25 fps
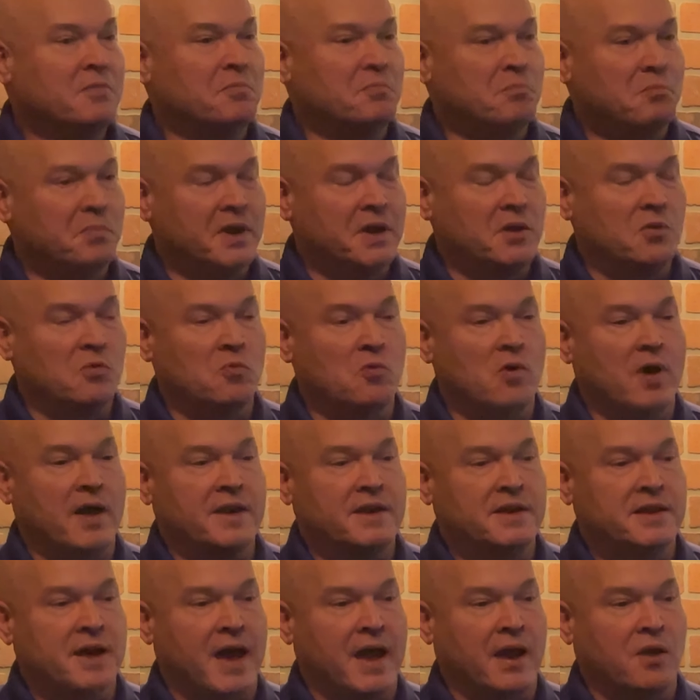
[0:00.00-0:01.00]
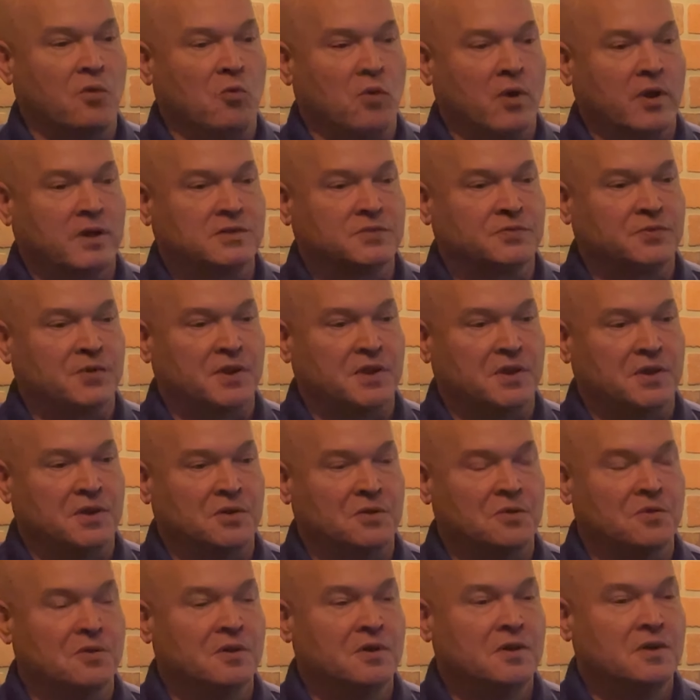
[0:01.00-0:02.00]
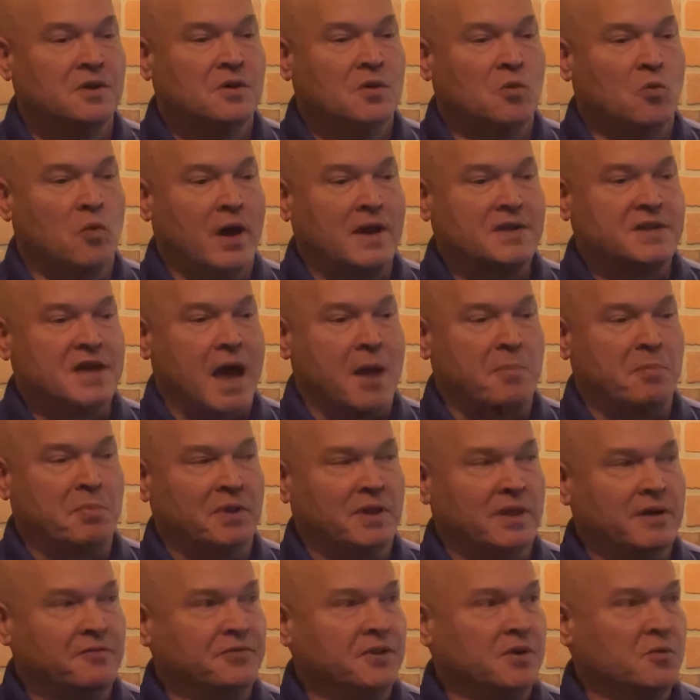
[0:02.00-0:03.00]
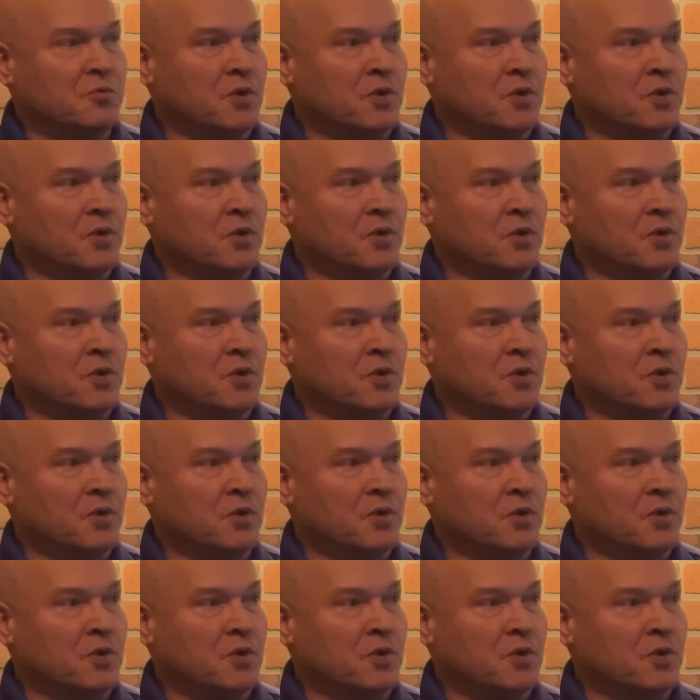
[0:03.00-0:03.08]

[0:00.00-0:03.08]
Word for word: meaning what diet works for you what type of lifting